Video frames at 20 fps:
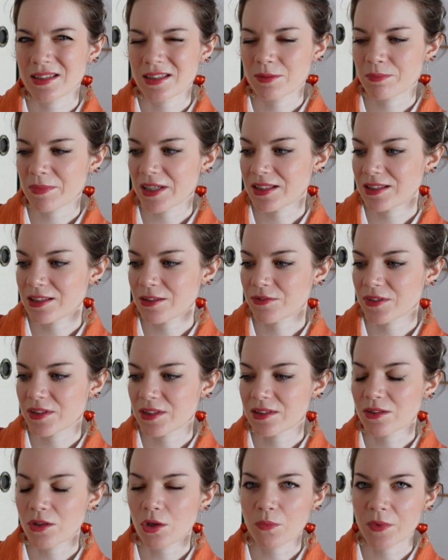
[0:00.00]
expensive
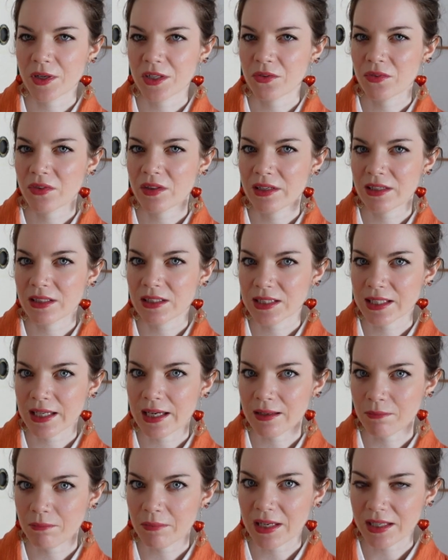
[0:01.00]
it's not when you think it's
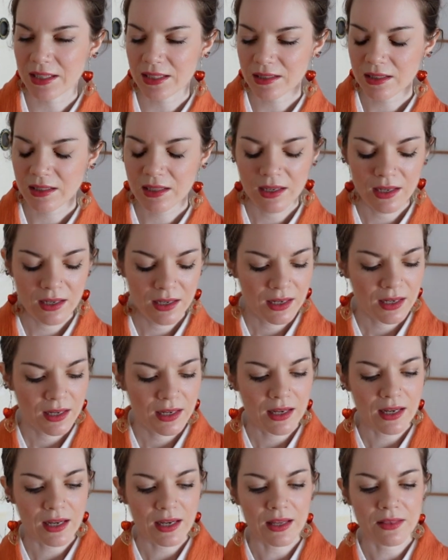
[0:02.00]
handmade
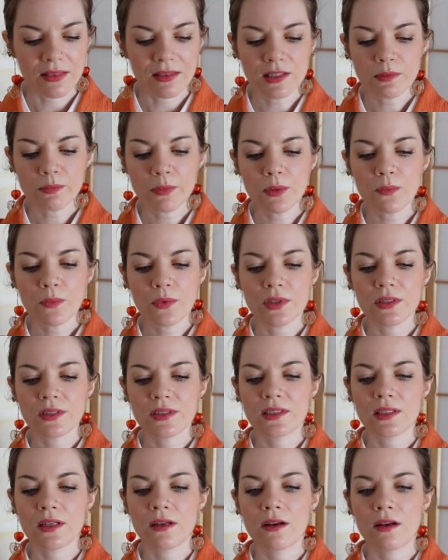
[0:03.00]
and this one
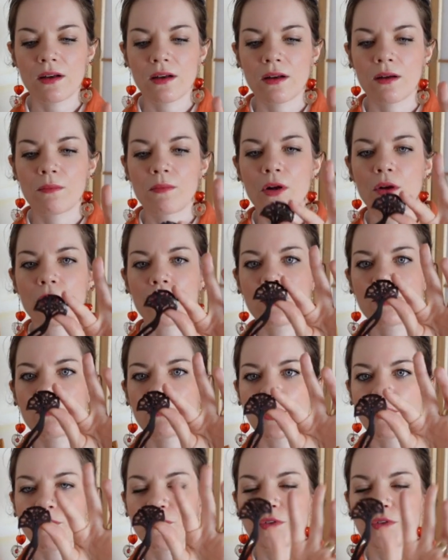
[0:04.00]
was uh, around